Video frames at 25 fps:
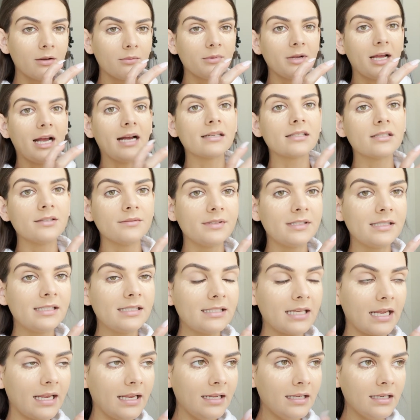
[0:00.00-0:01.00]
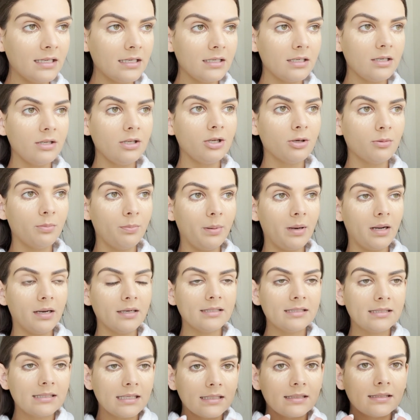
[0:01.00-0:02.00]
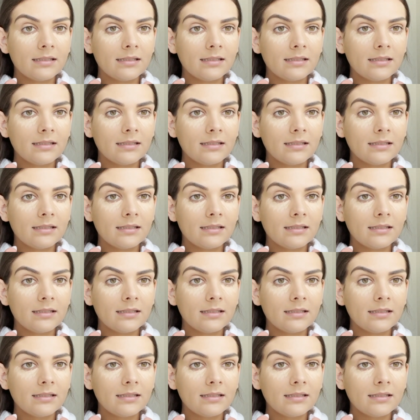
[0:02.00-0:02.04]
reactive state, your body's like